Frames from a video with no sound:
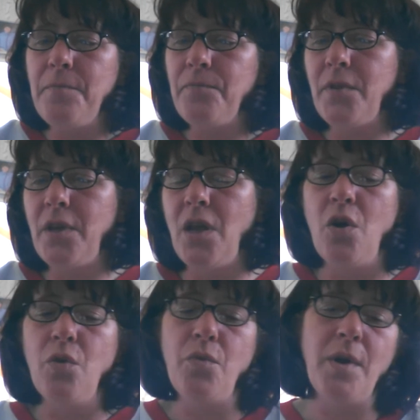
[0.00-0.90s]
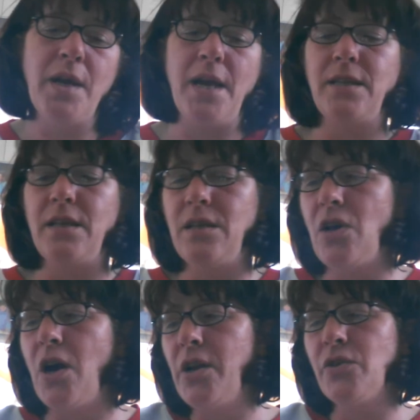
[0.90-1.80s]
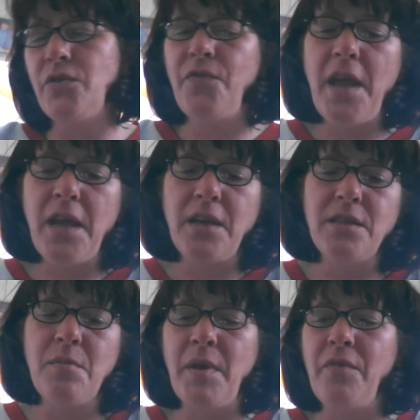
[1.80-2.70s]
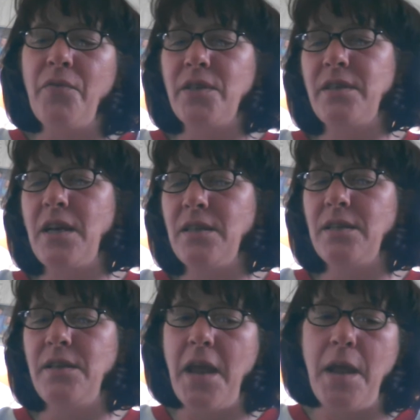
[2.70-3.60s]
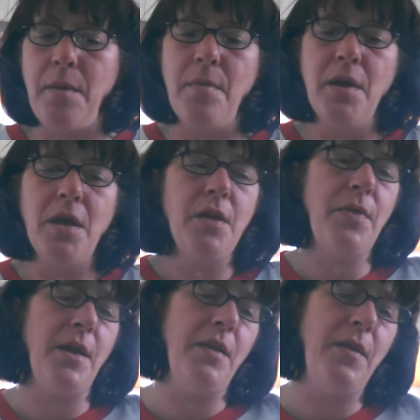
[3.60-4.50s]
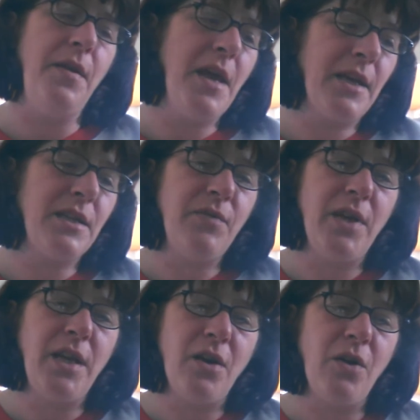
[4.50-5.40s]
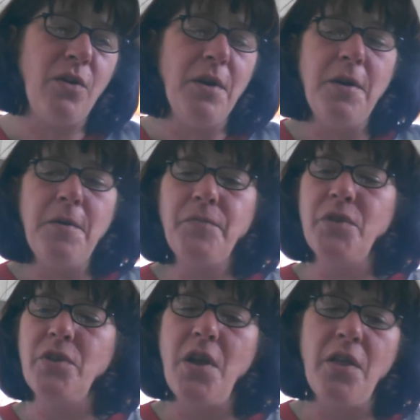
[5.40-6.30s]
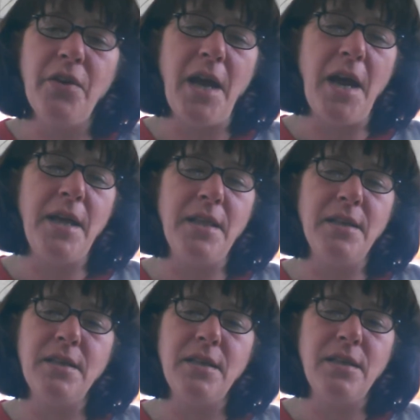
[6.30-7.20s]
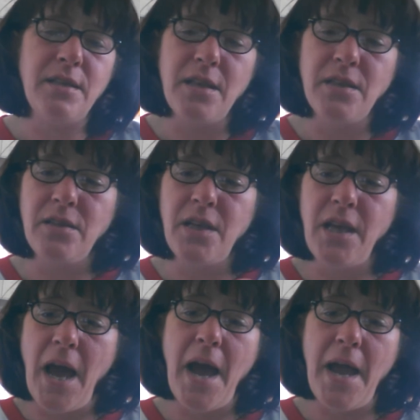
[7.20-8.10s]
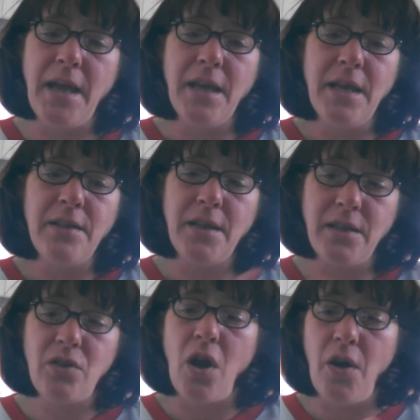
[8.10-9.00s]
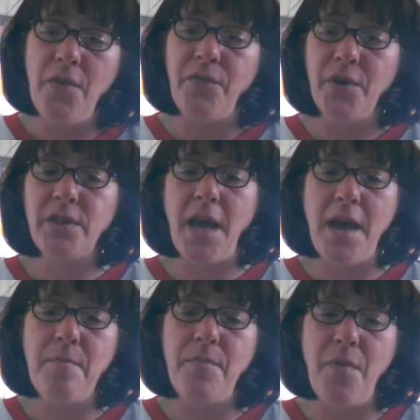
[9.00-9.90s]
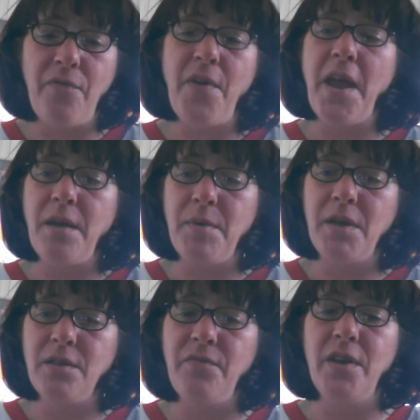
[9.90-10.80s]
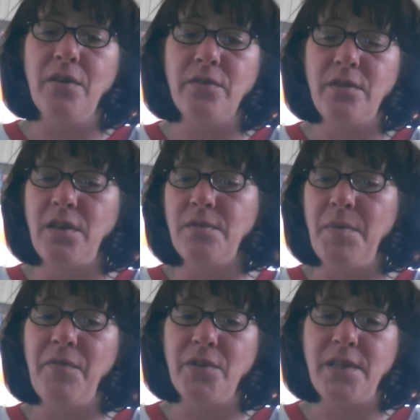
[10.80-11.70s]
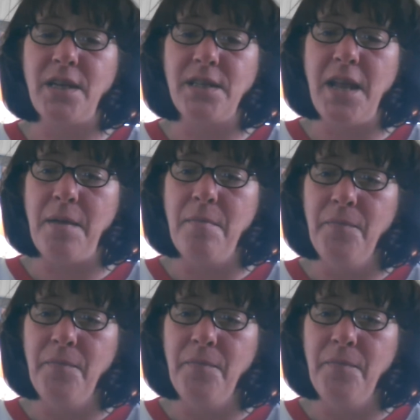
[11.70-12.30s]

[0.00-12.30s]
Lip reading: You know, the one guy says his audio's fake because the Bigfoot says his name. Then in the next video, there's another guy that the guy that called the first guy a fake because the Bigfoot said his name.